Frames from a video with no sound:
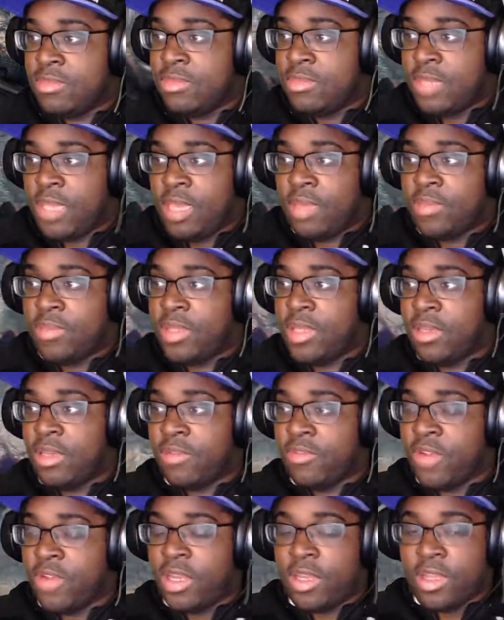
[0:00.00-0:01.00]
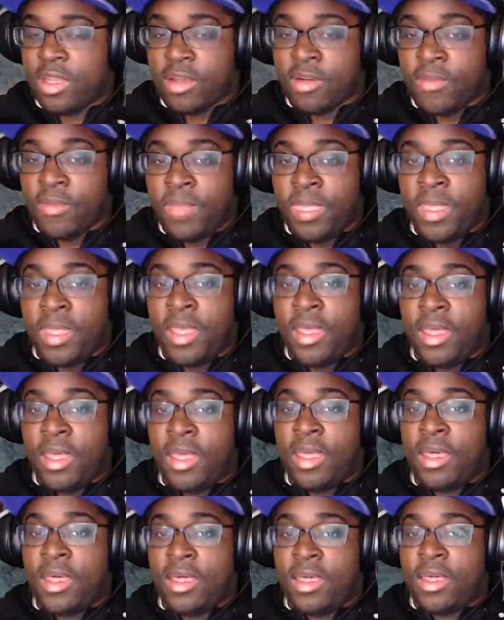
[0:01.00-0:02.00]
gameplay of right
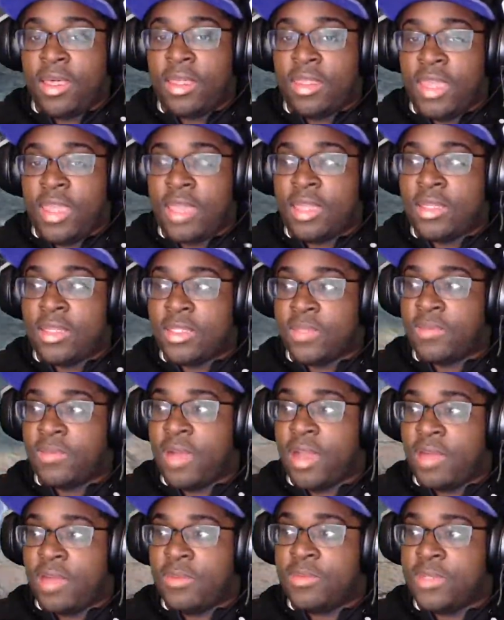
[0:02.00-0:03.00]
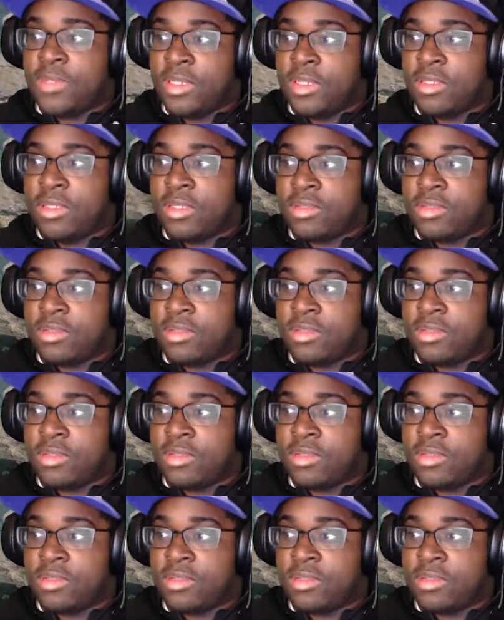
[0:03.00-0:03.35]
now. That is probably the